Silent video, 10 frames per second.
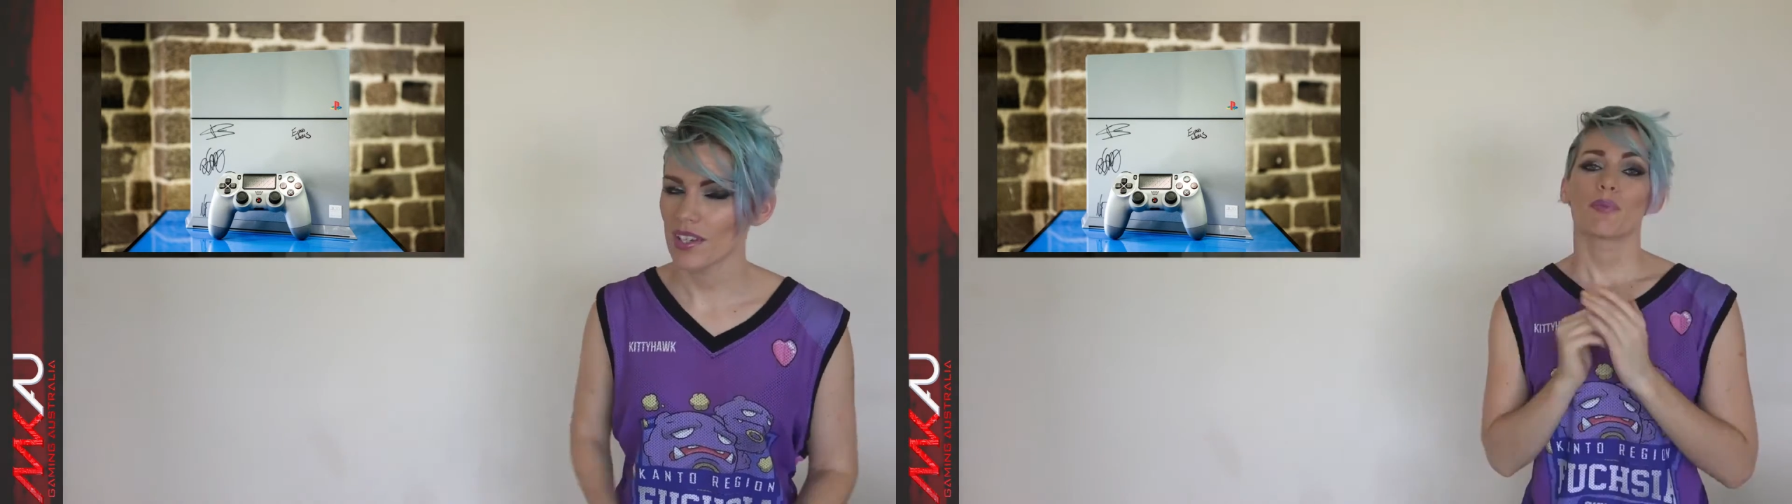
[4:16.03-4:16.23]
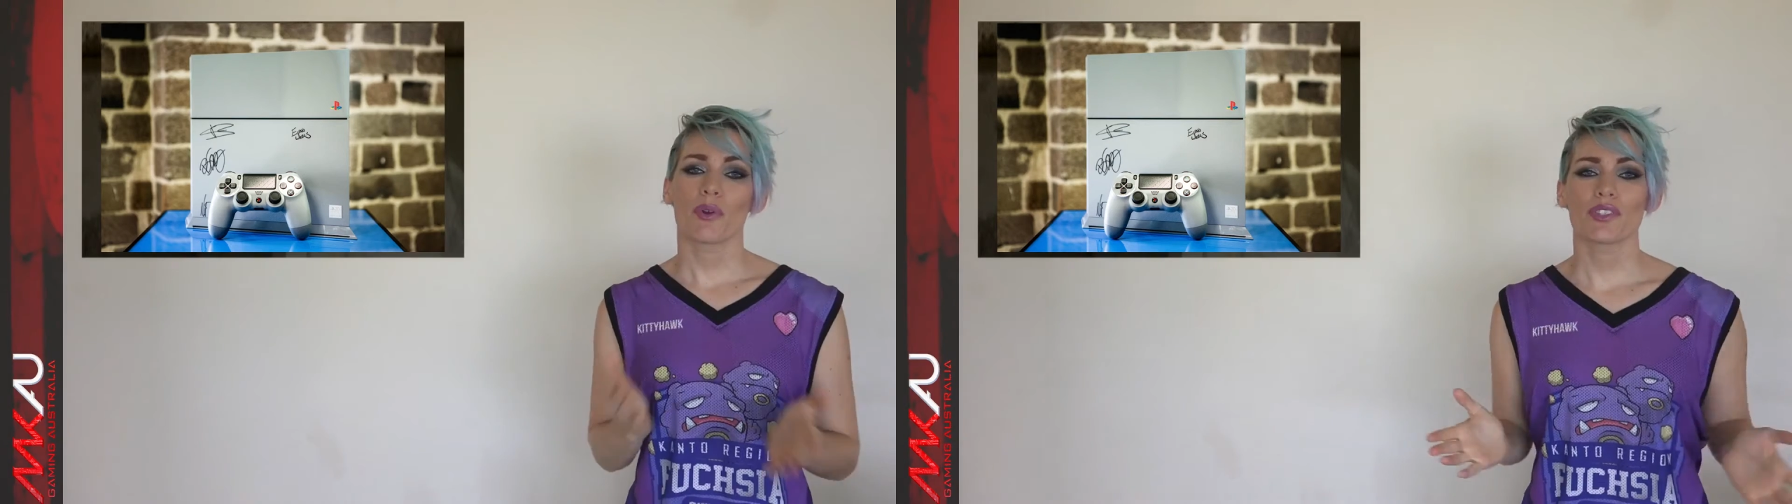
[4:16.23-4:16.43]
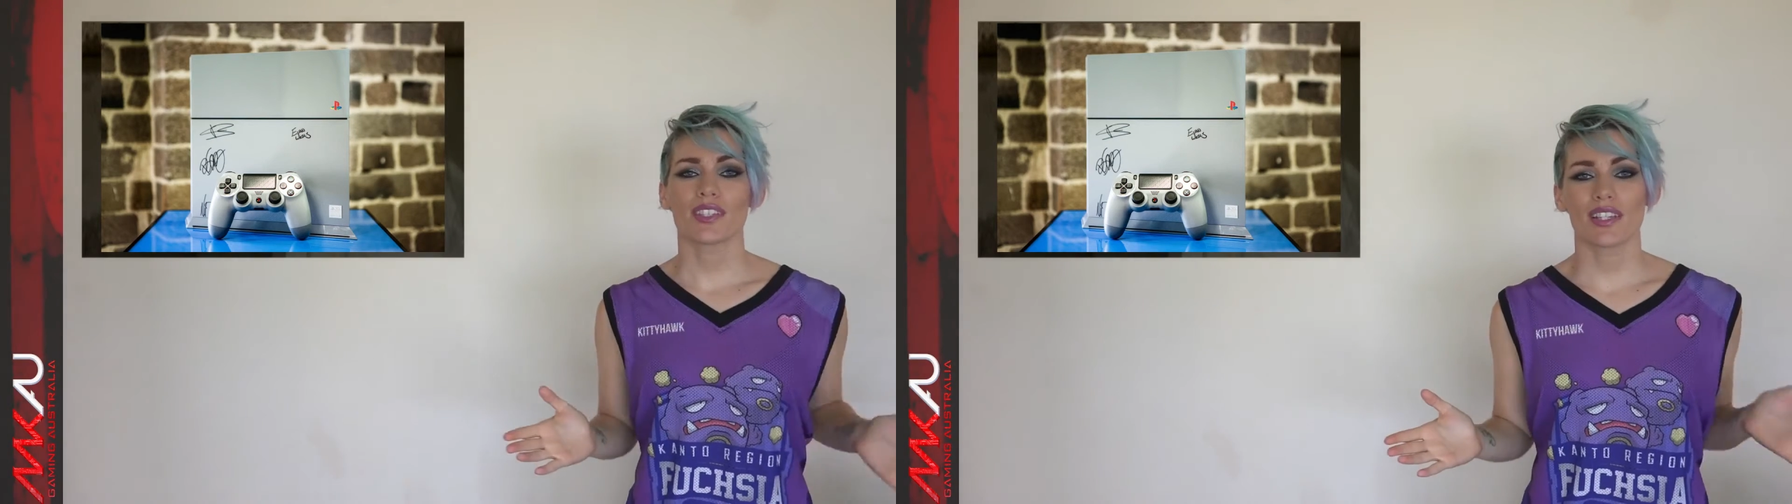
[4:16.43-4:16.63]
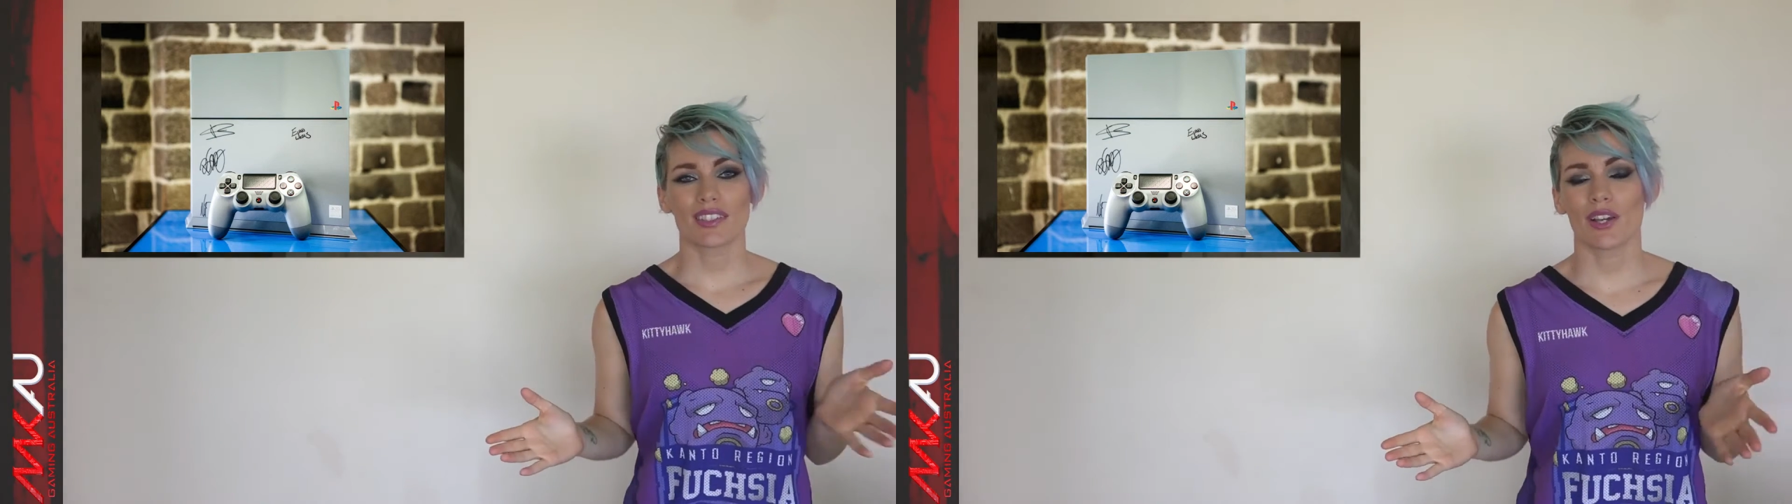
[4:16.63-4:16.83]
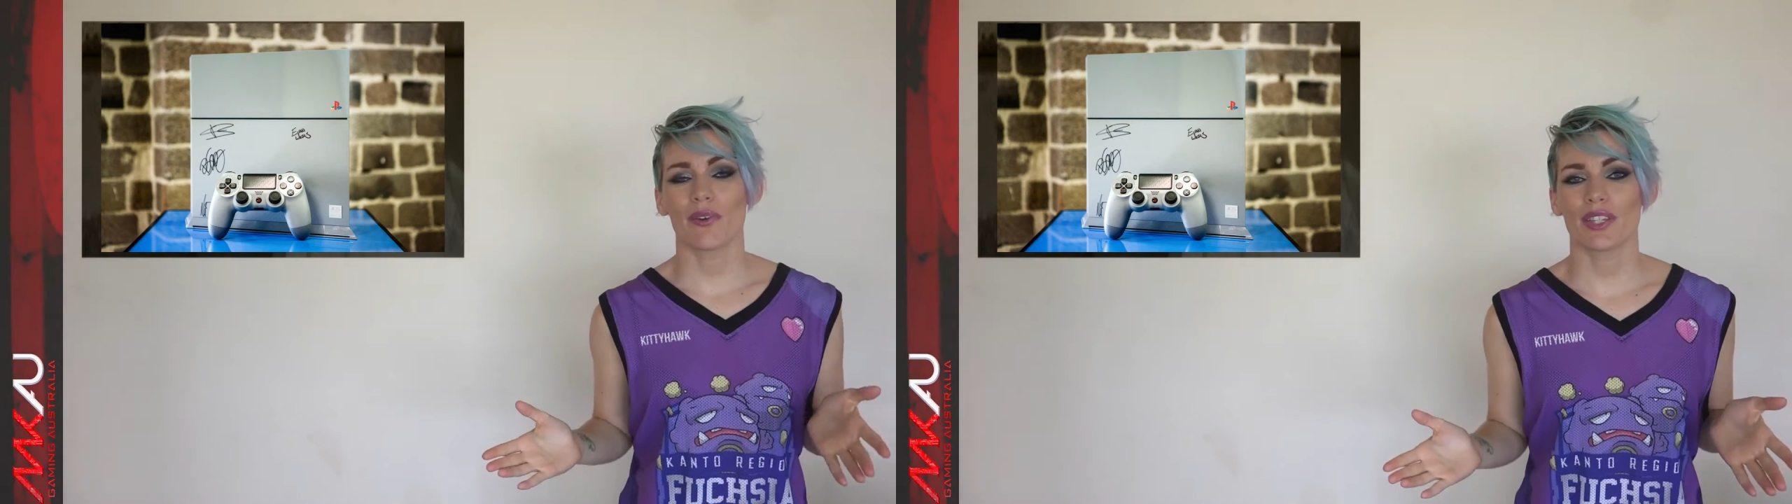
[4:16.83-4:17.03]
The proceeds
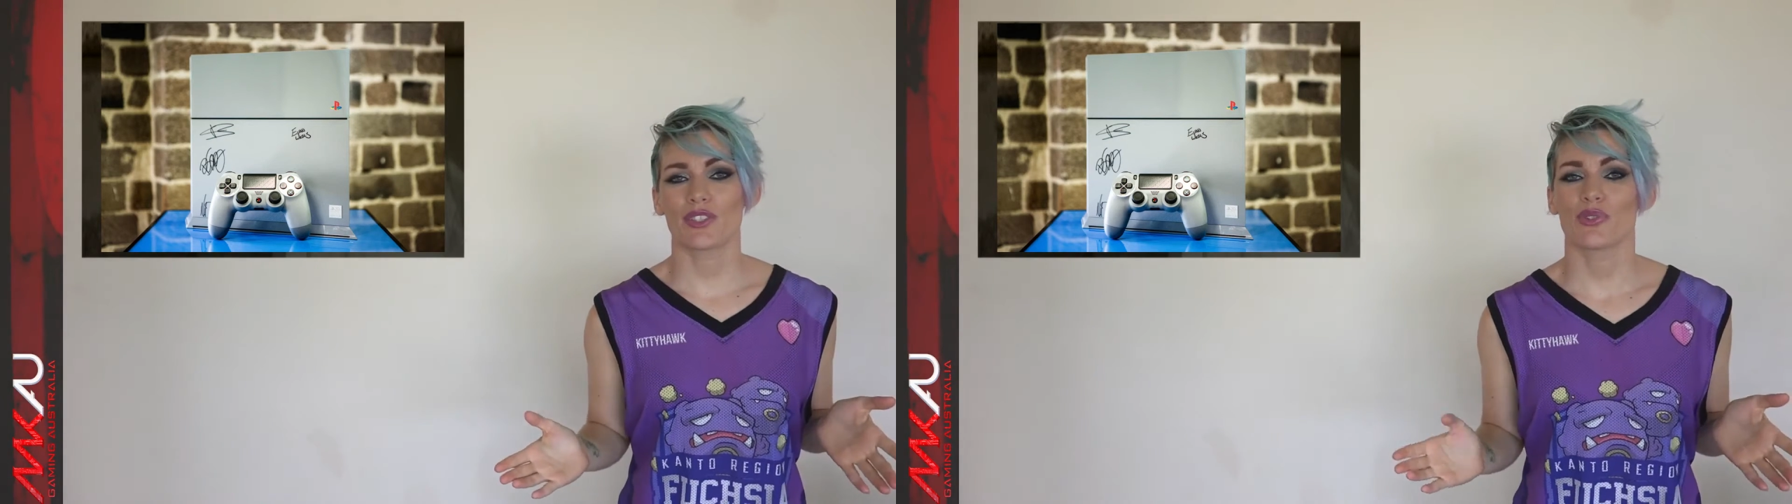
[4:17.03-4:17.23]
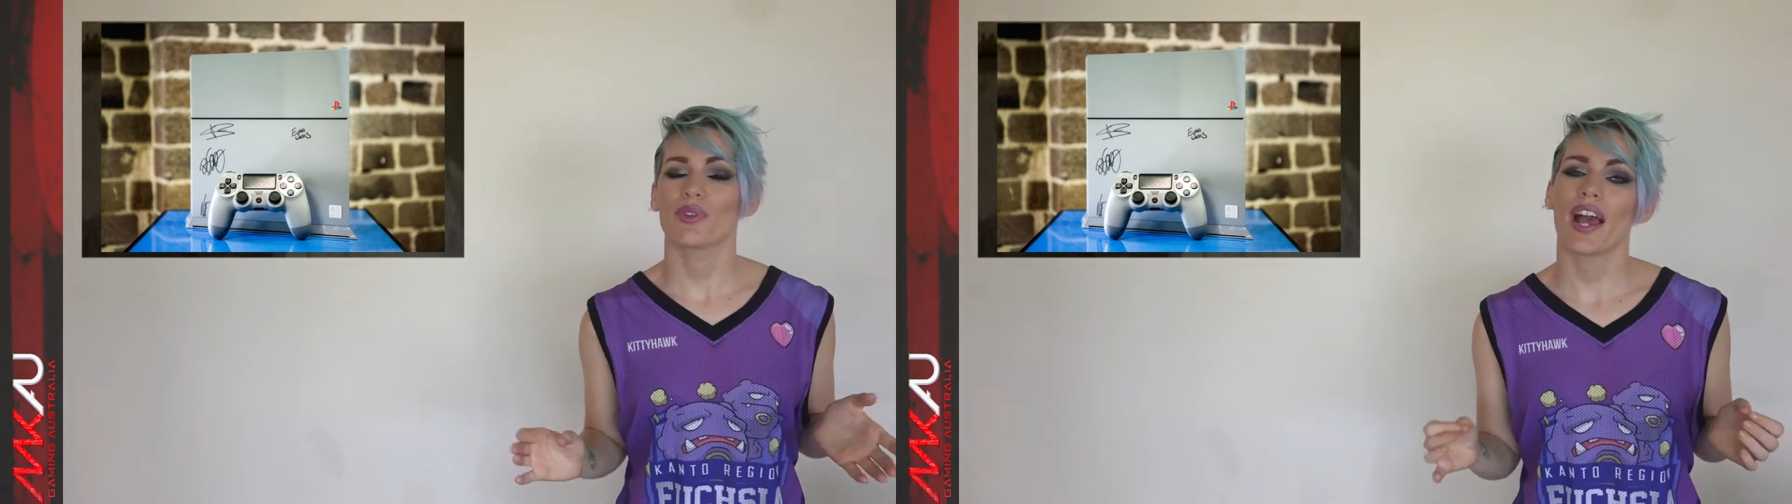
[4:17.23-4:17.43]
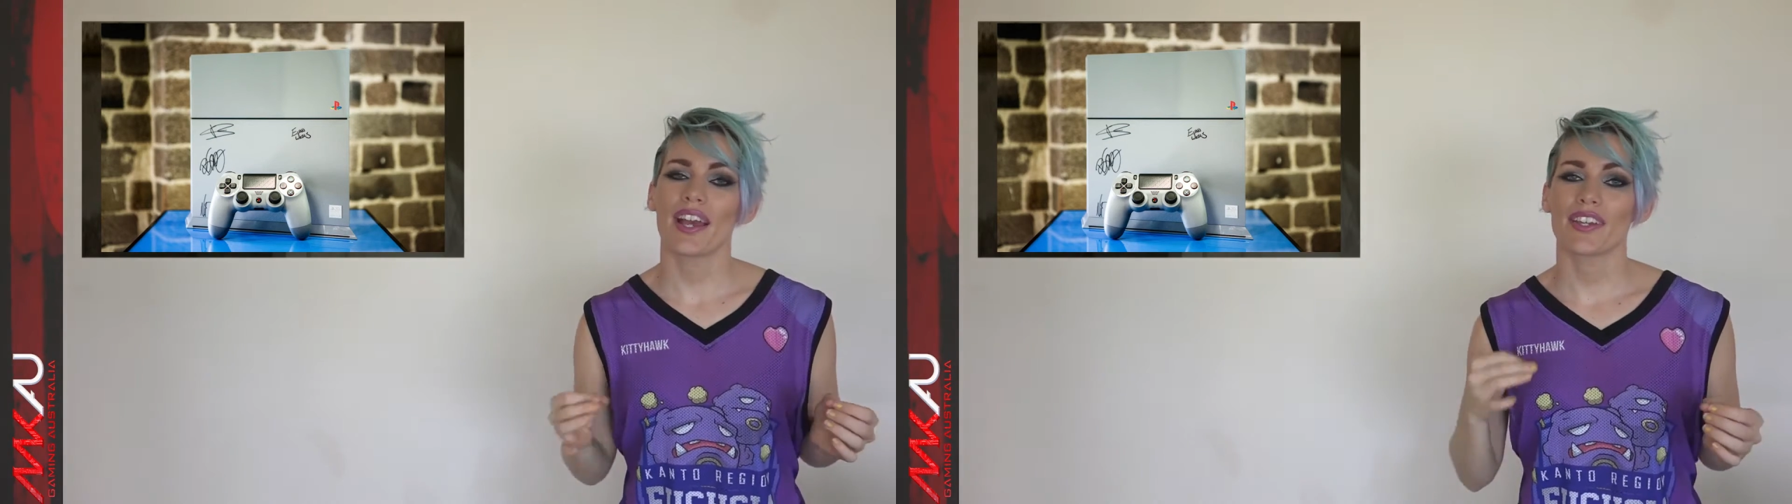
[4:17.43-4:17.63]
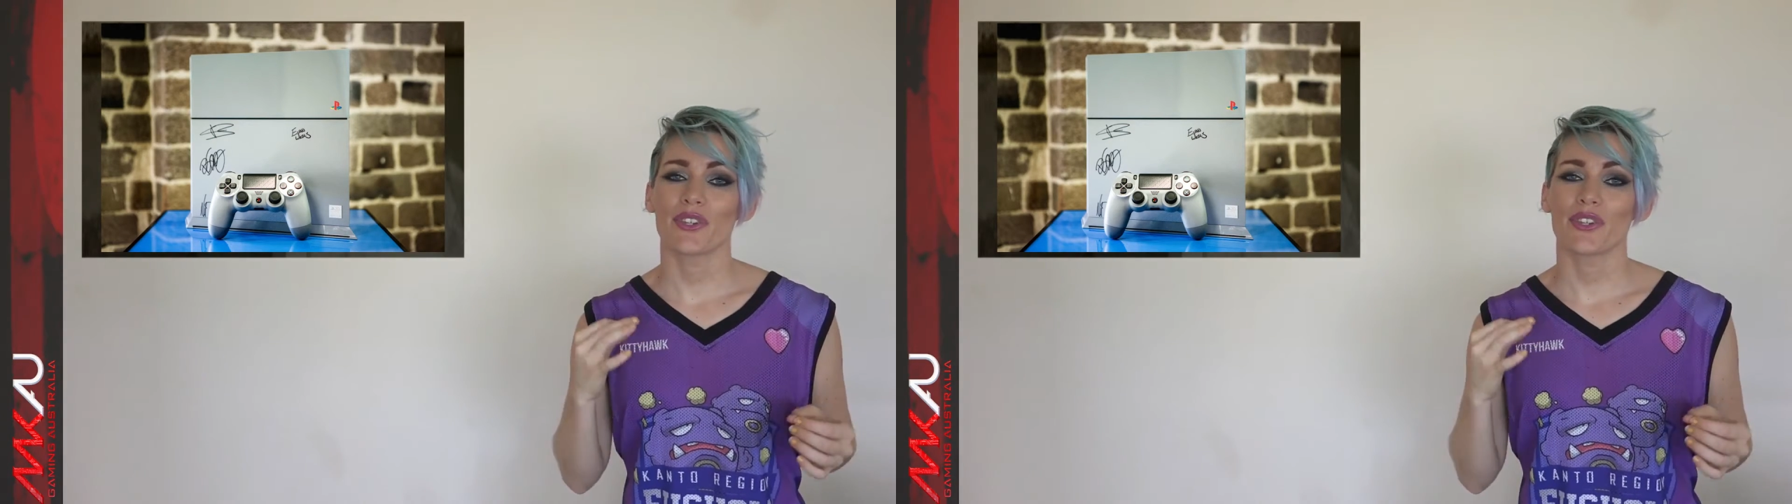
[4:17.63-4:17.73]
are going to a